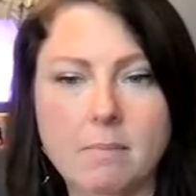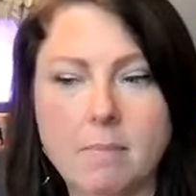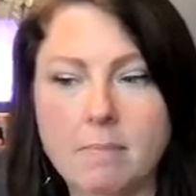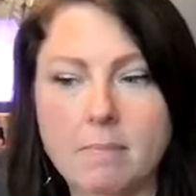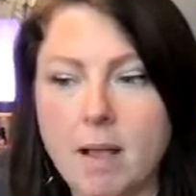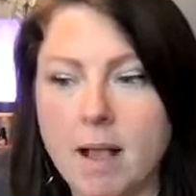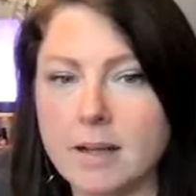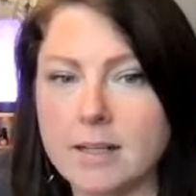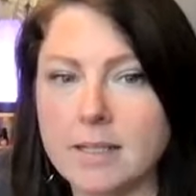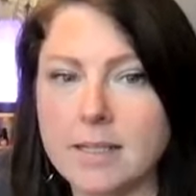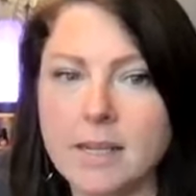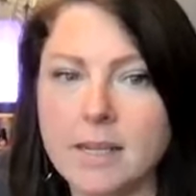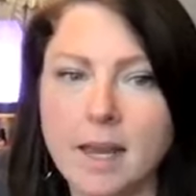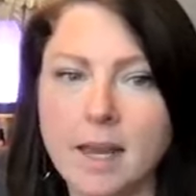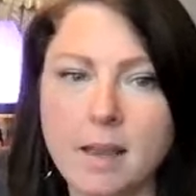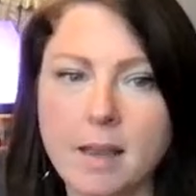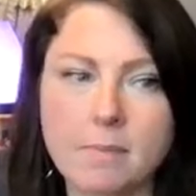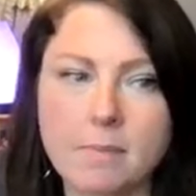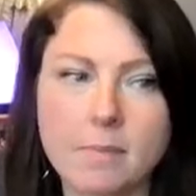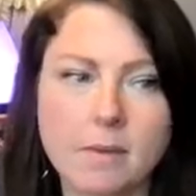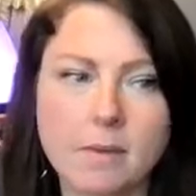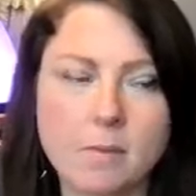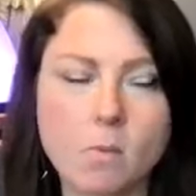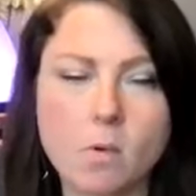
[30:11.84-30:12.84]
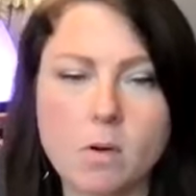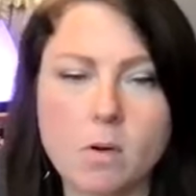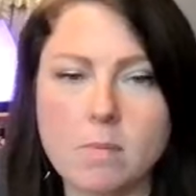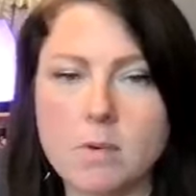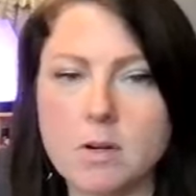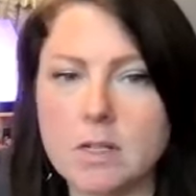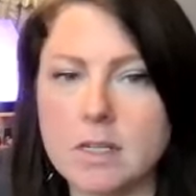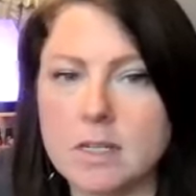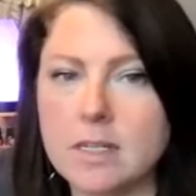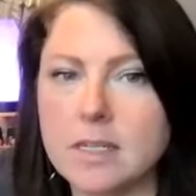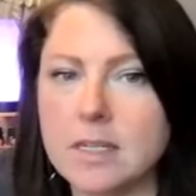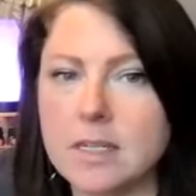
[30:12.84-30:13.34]
boxing up the
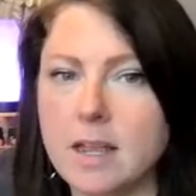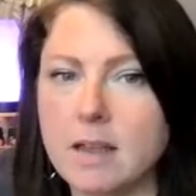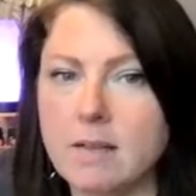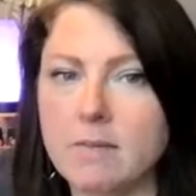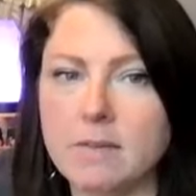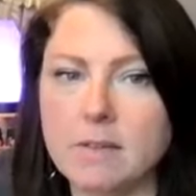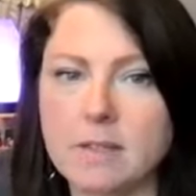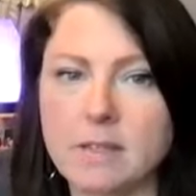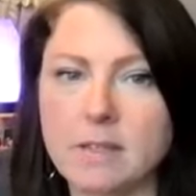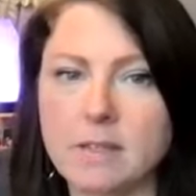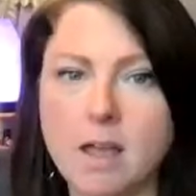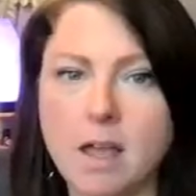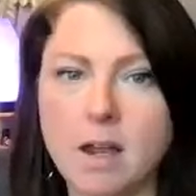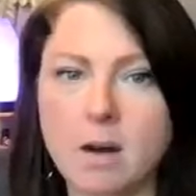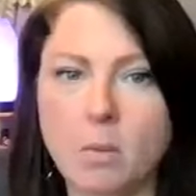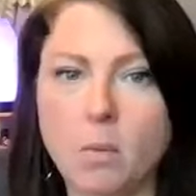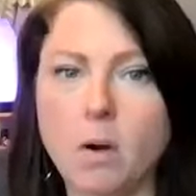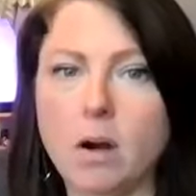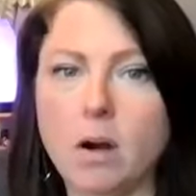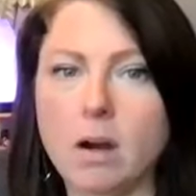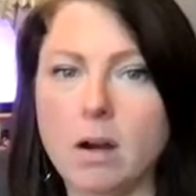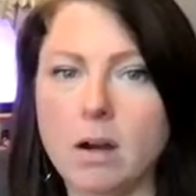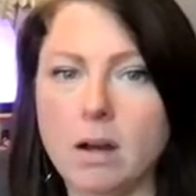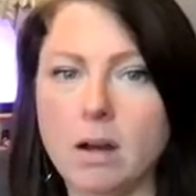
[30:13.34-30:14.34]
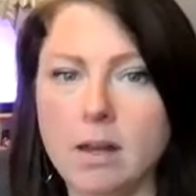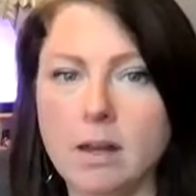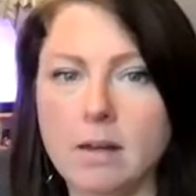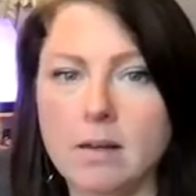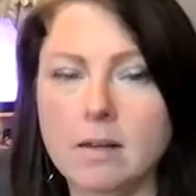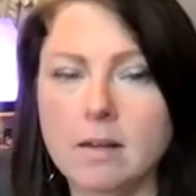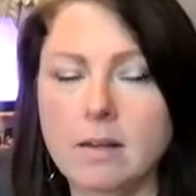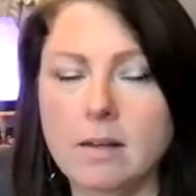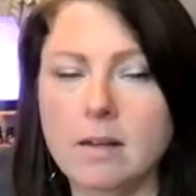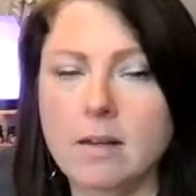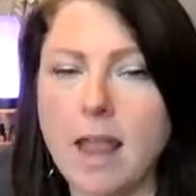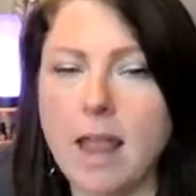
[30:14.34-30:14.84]
warmers and stuff is a lot of work.
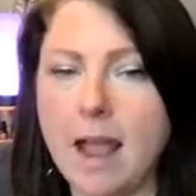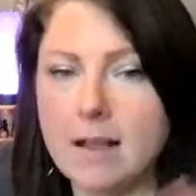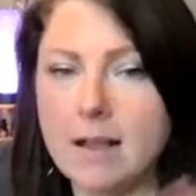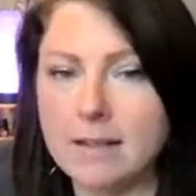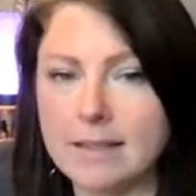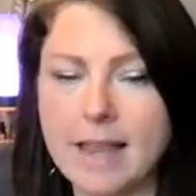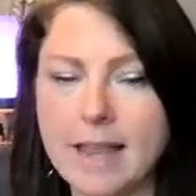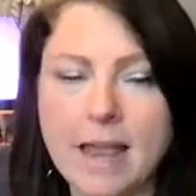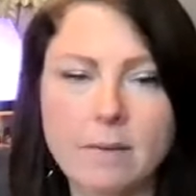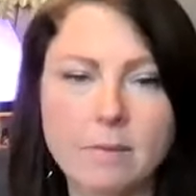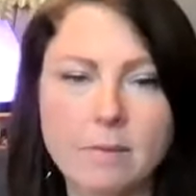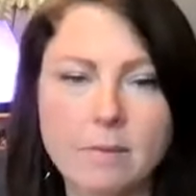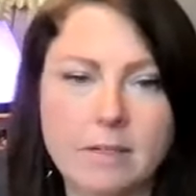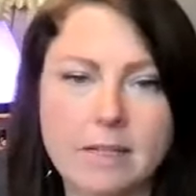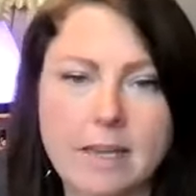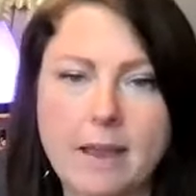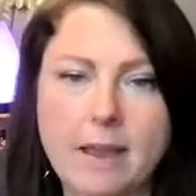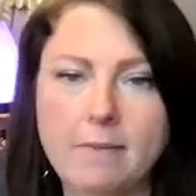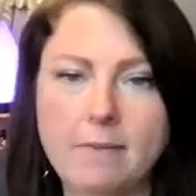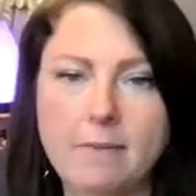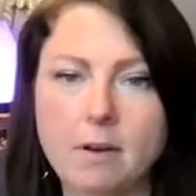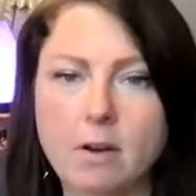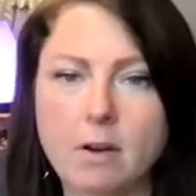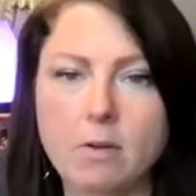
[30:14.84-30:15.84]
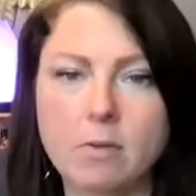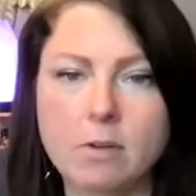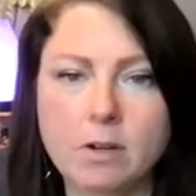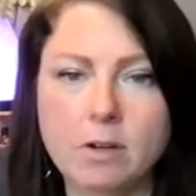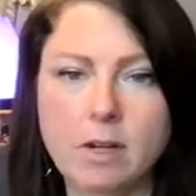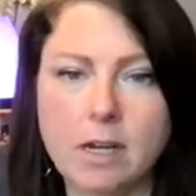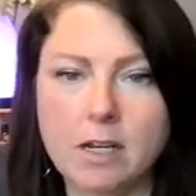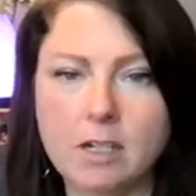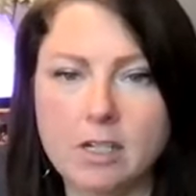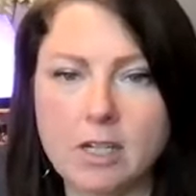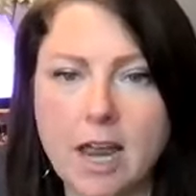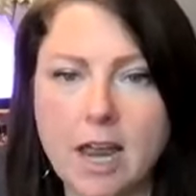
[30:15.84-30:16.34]
And outside ones have their own
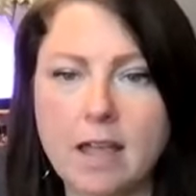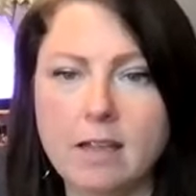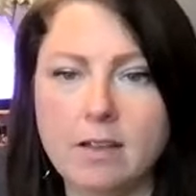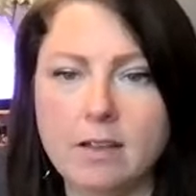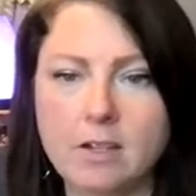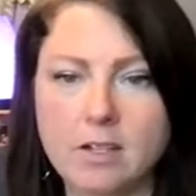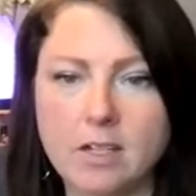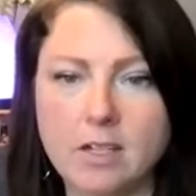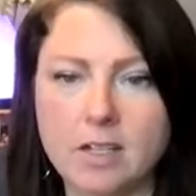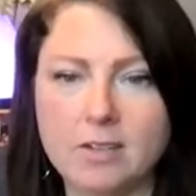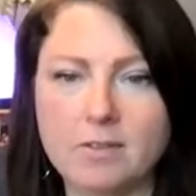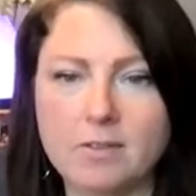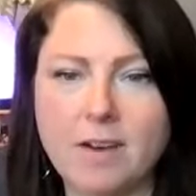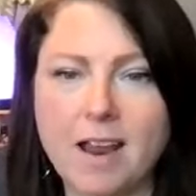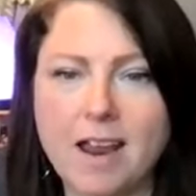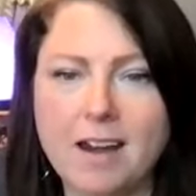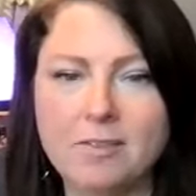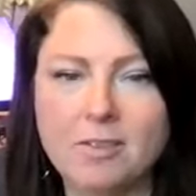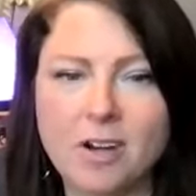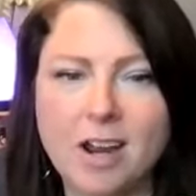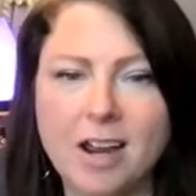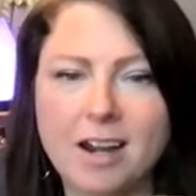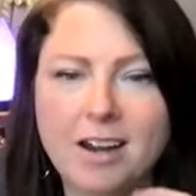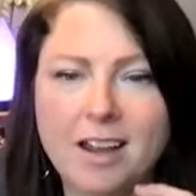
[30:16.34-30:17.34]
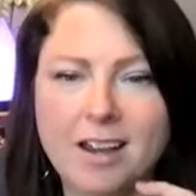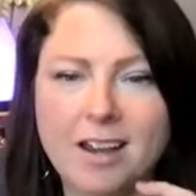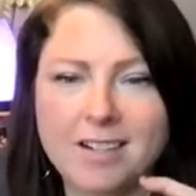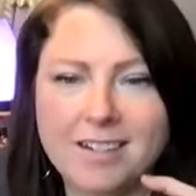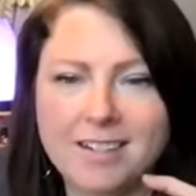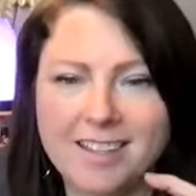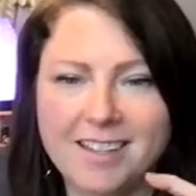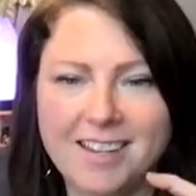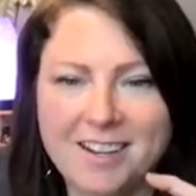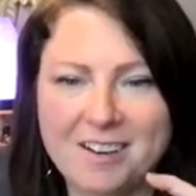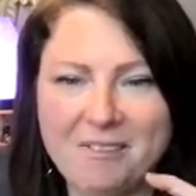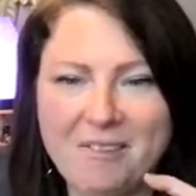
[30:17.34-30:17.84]
unique challenges, right? Of trying not
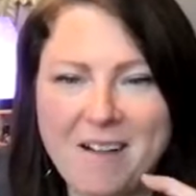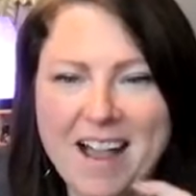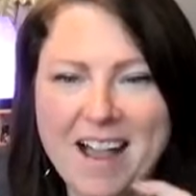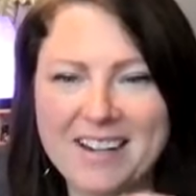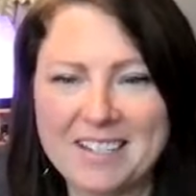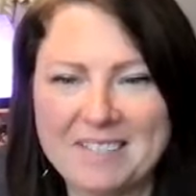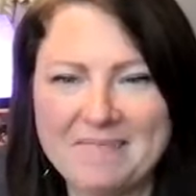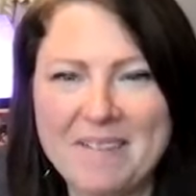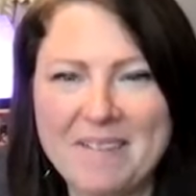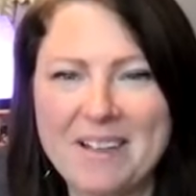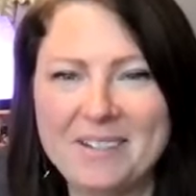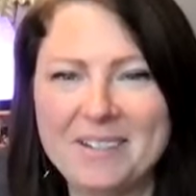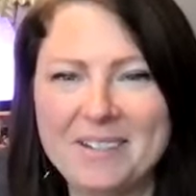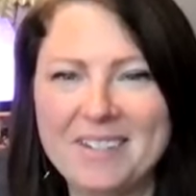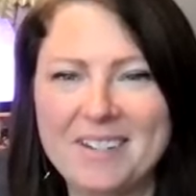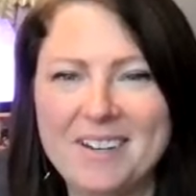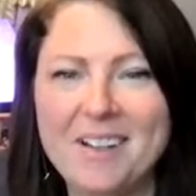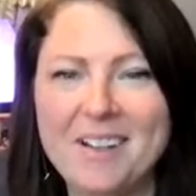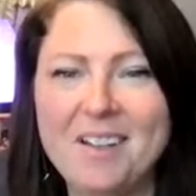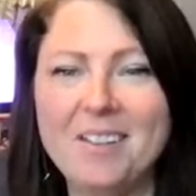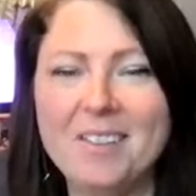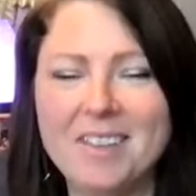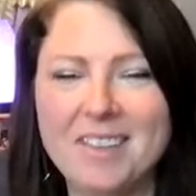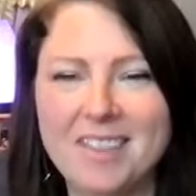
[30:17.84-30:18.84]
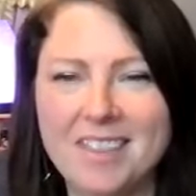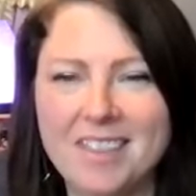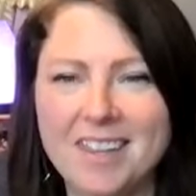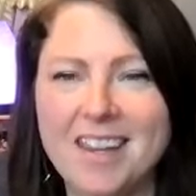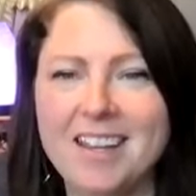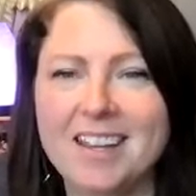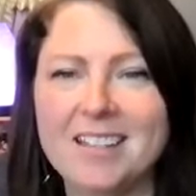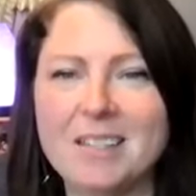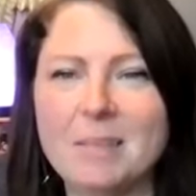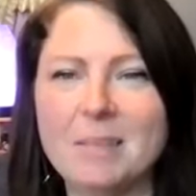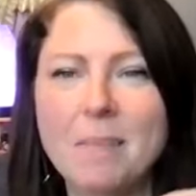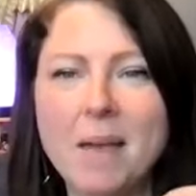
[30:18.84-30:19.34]
to let your wax melt and all the
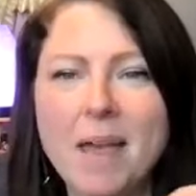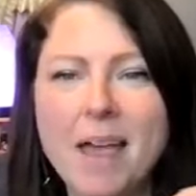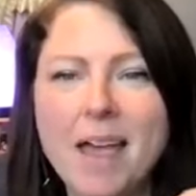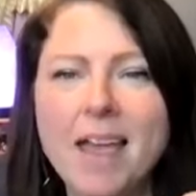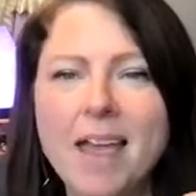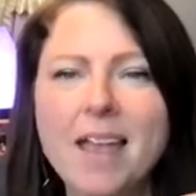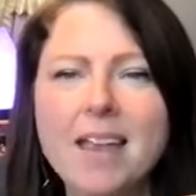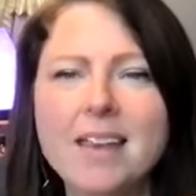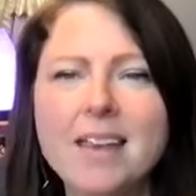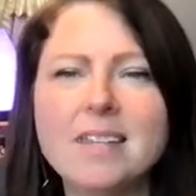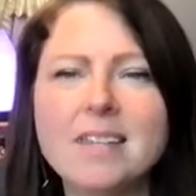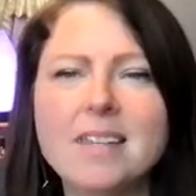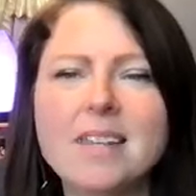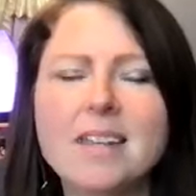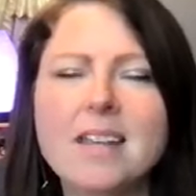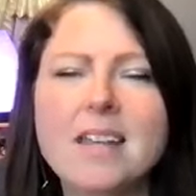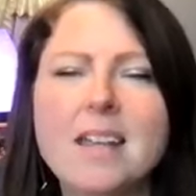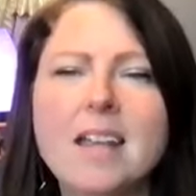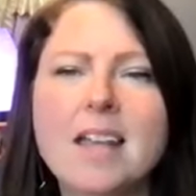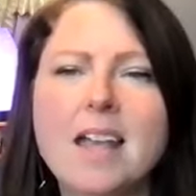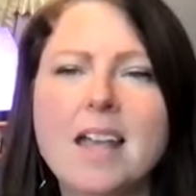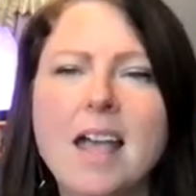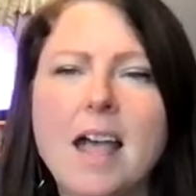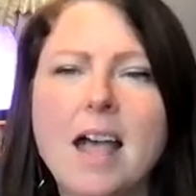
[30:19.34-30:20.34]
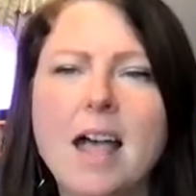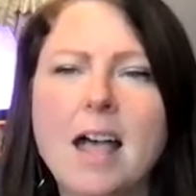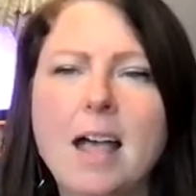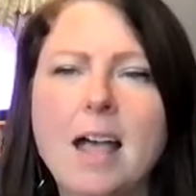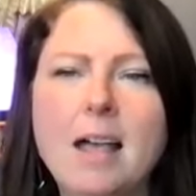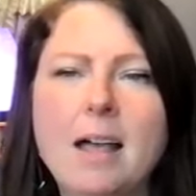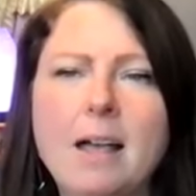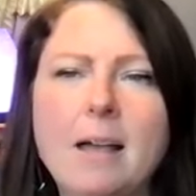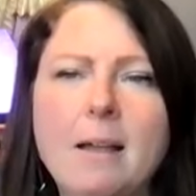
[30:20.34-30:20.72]
things. But,